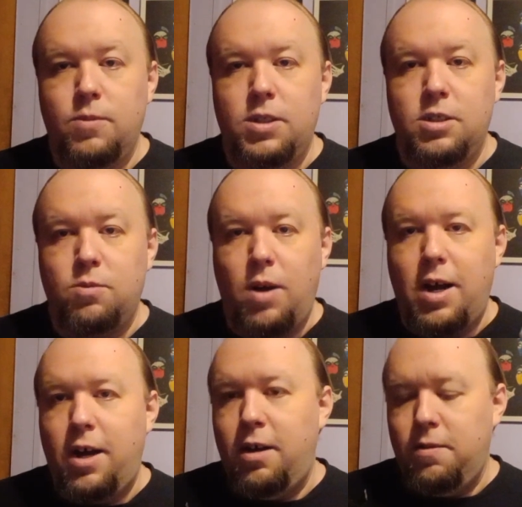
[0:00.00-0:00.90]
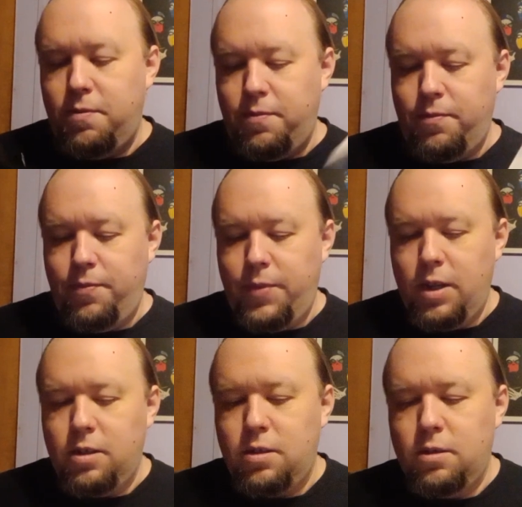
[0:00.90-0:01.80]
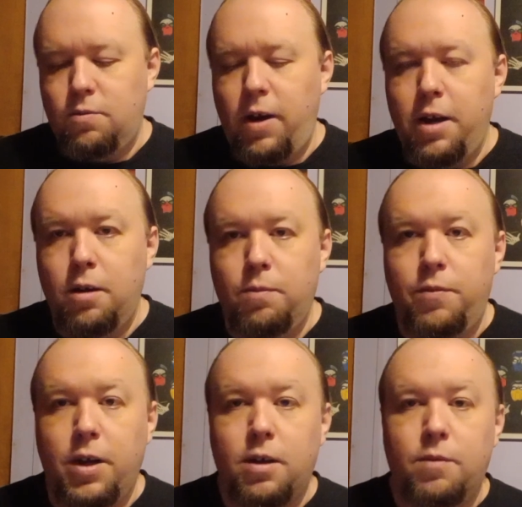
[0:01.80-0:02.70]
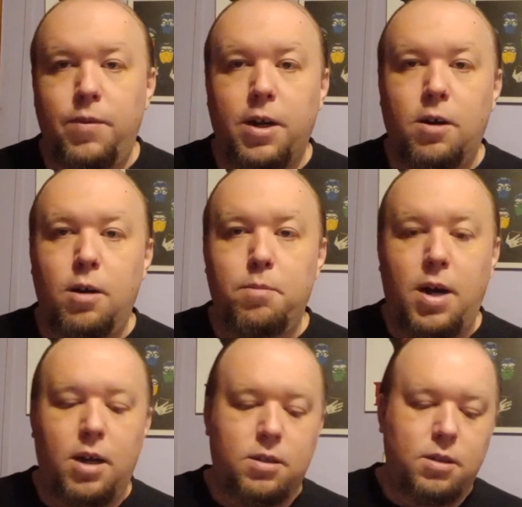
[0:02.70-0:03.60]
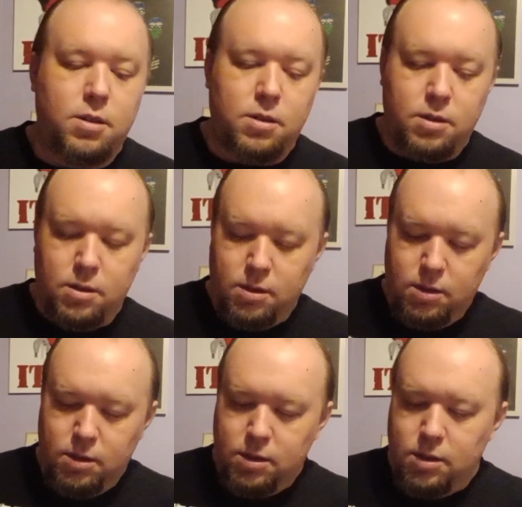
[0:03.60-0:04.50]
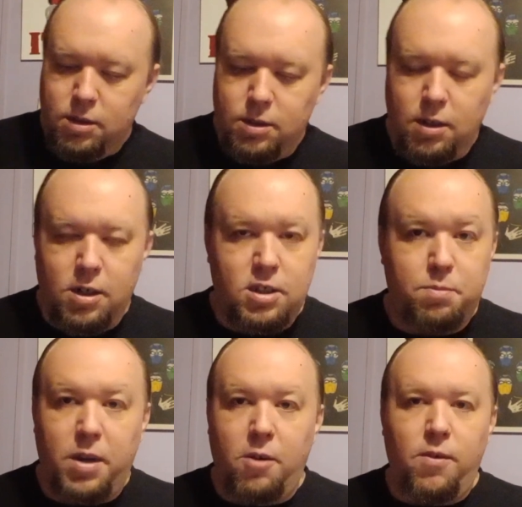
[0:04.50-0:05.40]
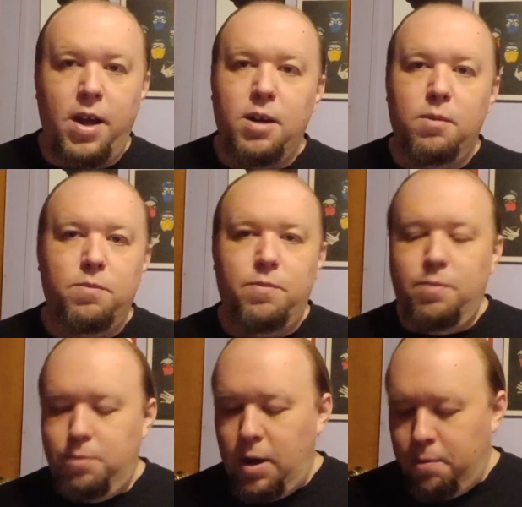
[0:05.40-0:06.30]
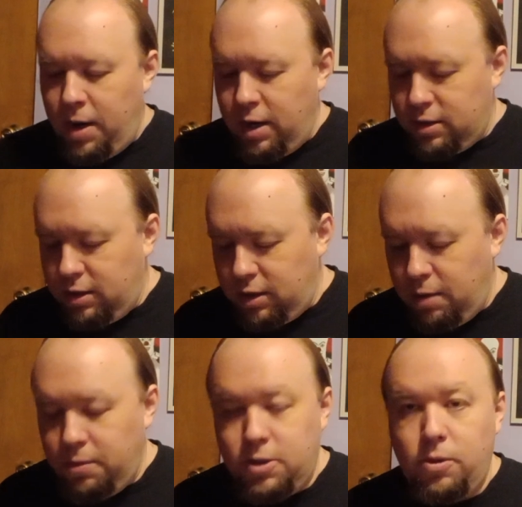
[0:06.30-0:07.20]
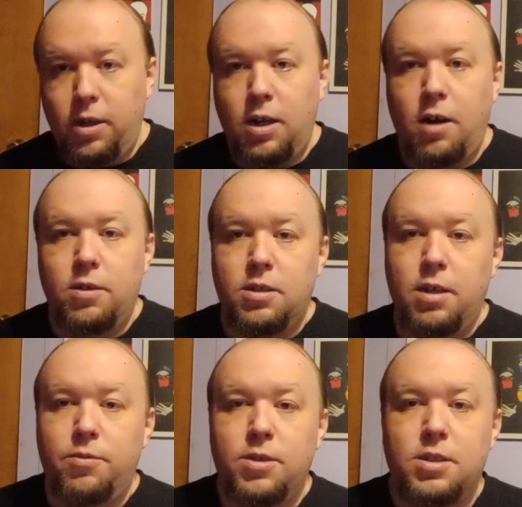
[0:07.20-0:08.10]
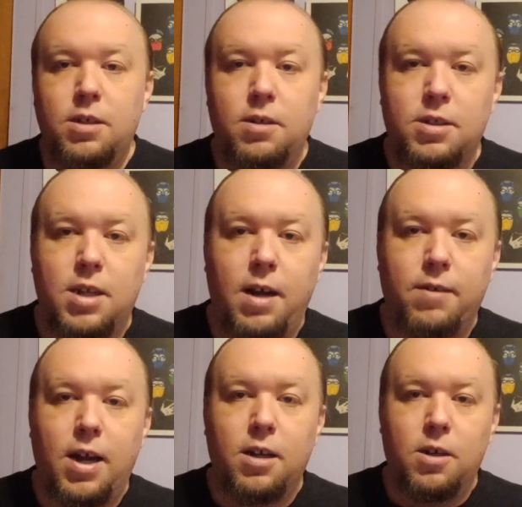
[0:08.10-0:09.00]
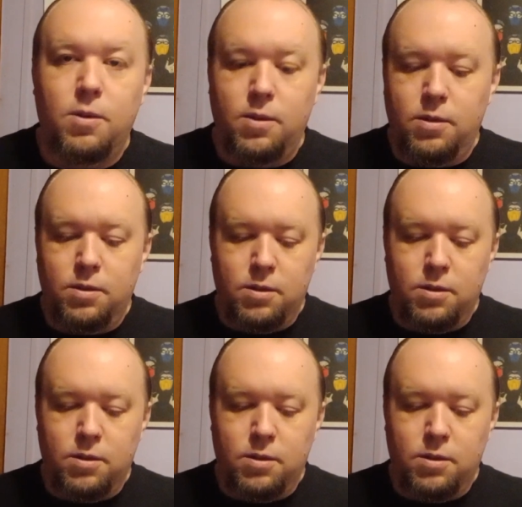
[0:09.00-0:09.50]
is why this is random figure unboxing. So it'll just be a random unboxing in between all the different series that I've got going.